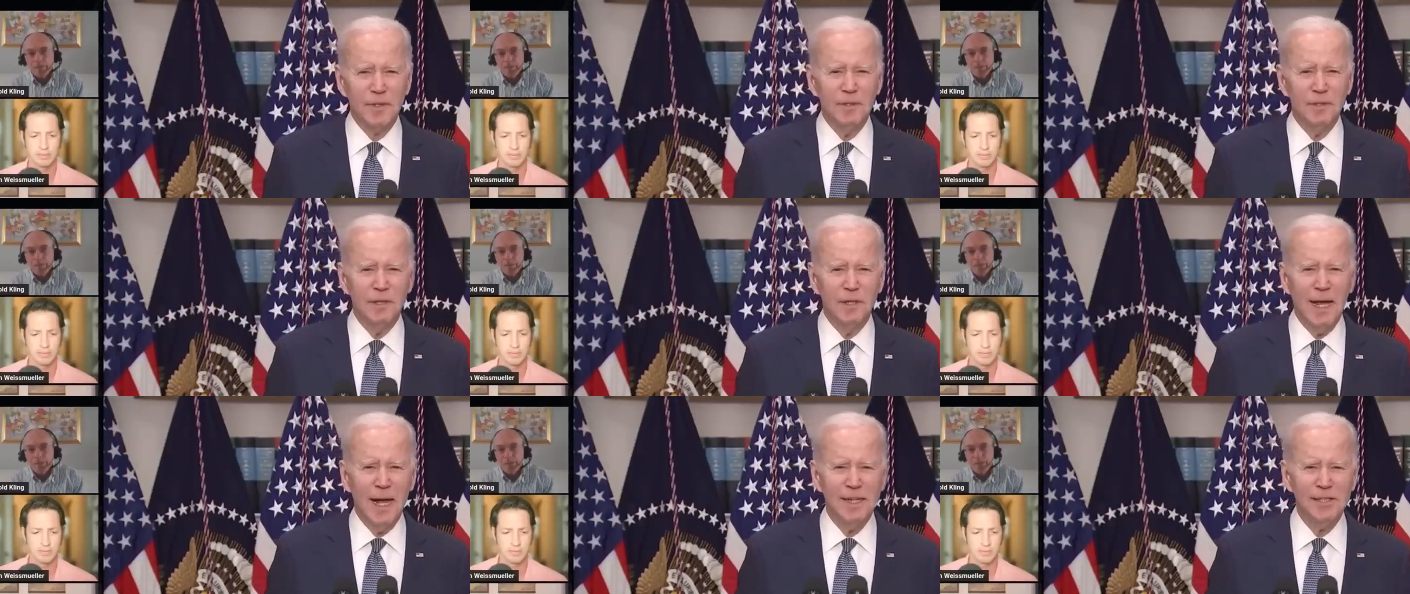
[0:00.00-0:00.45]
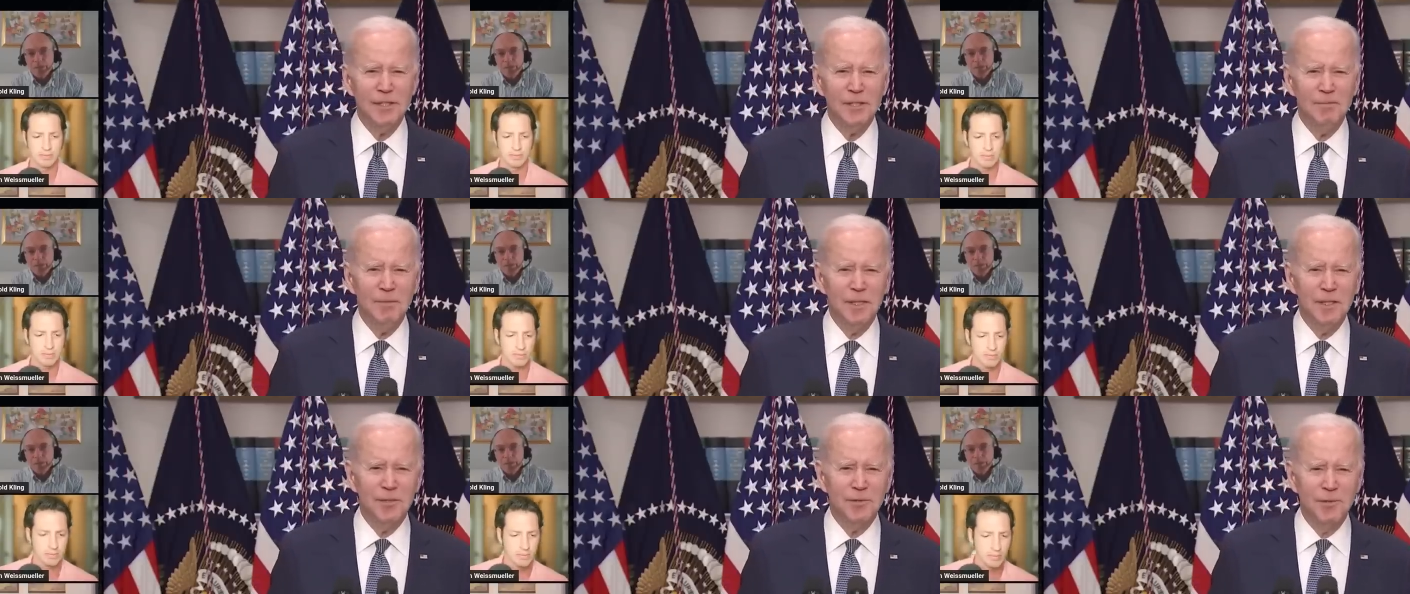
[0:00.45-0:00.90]
Speaker 1: the
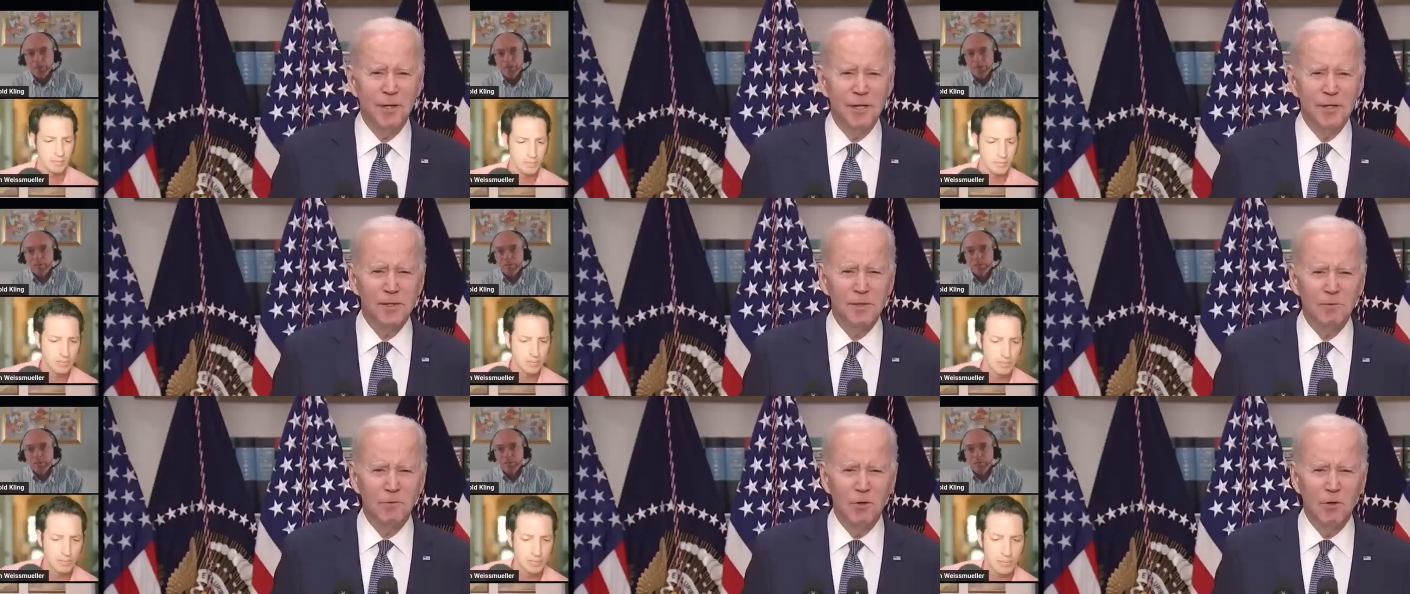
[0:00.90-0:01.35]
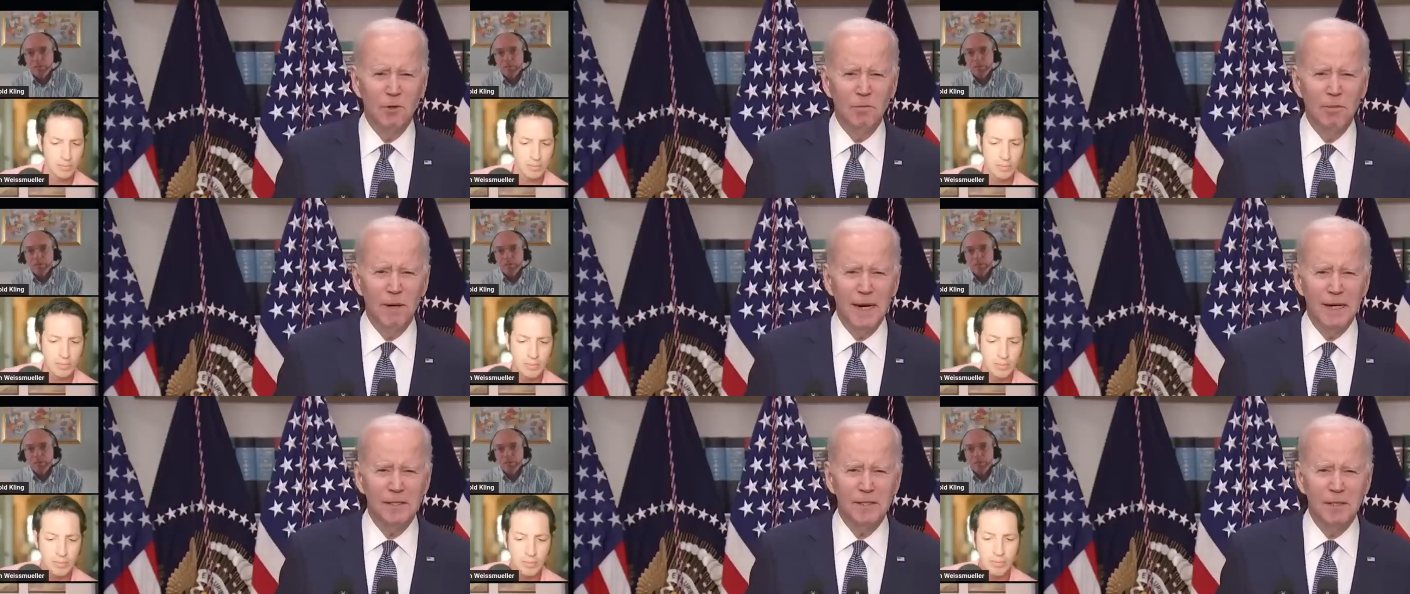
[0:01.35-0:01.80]
last administration
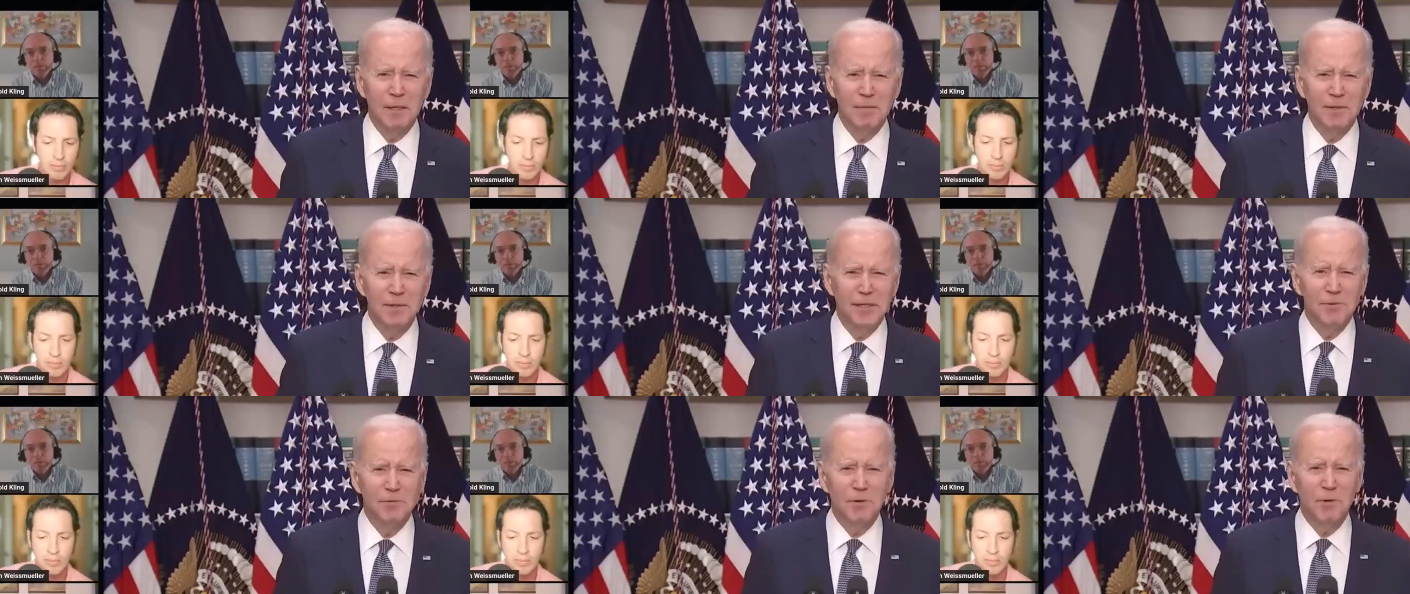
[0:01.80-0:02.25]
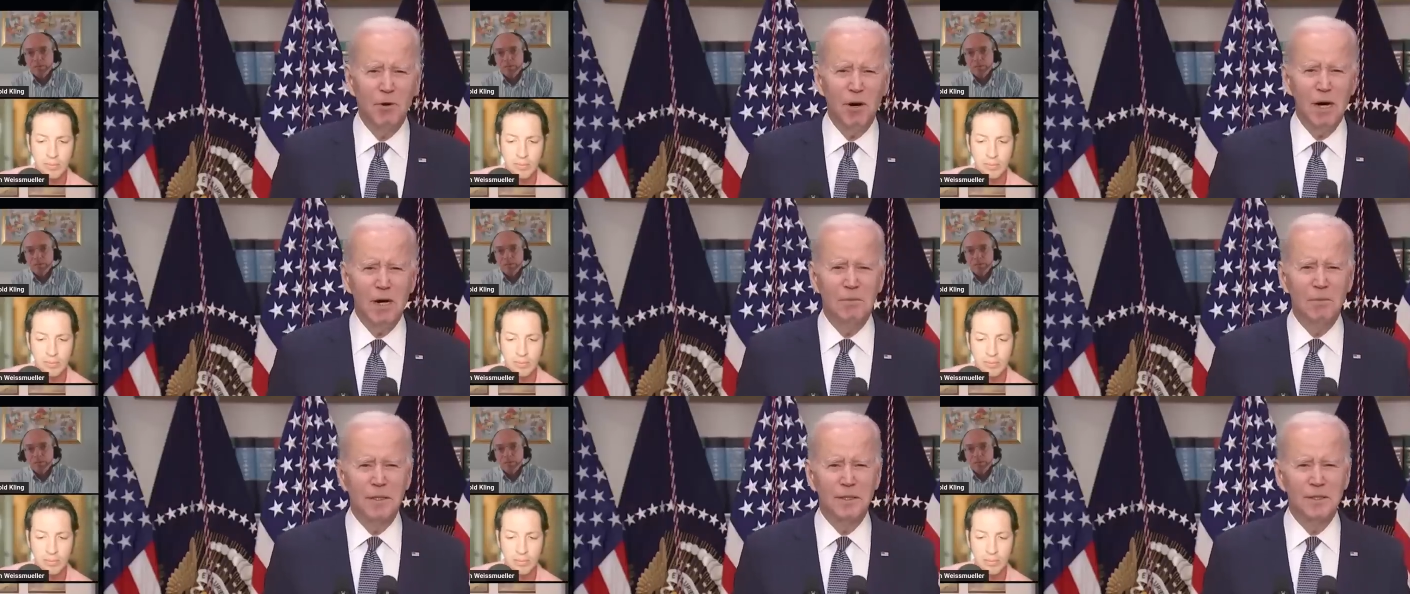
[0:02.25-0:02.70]
rolled back some of these
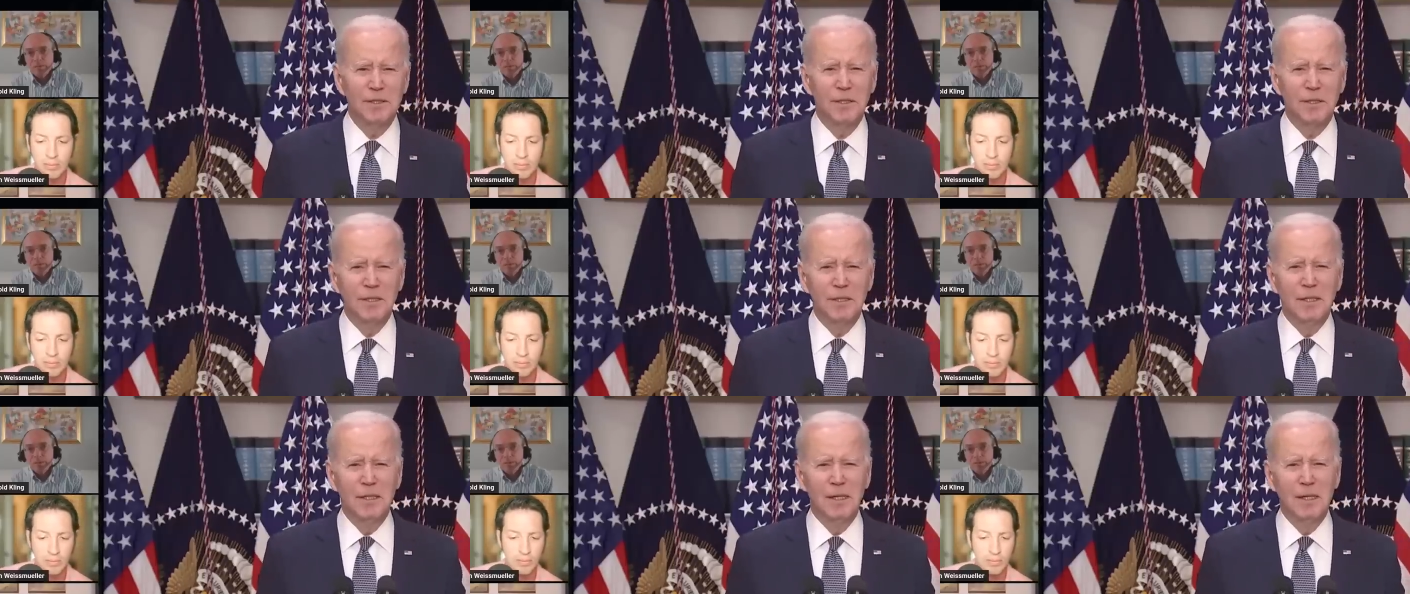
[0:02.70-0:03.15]
requirements.